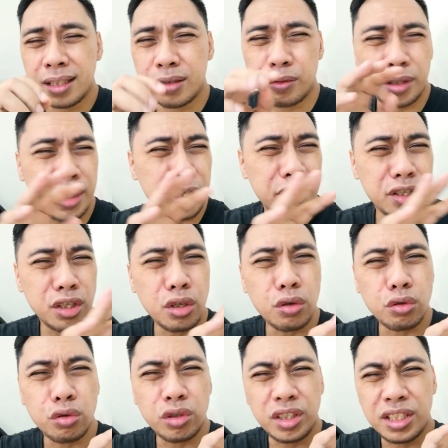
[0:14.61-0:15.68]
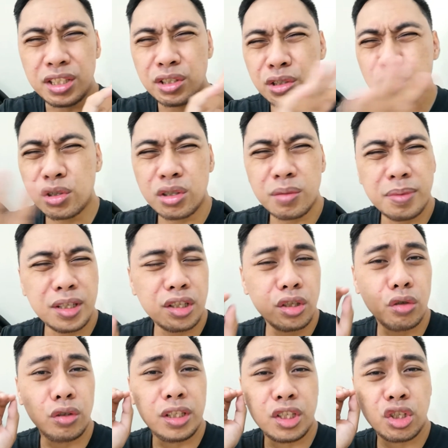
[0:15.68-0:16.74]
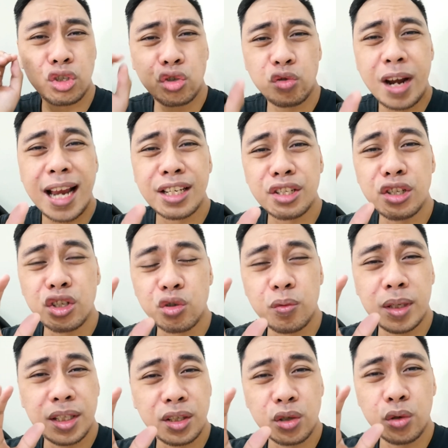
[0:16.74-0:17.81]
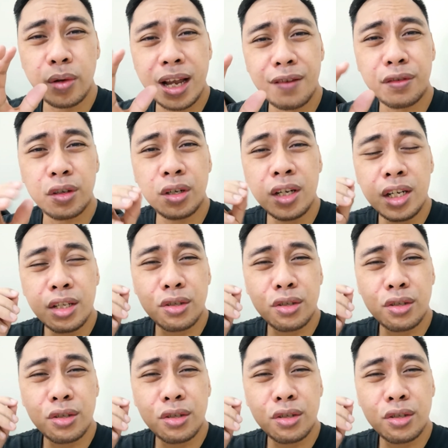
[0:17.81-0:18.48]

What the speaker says: where there's no disturbance, no distractions whatsoever,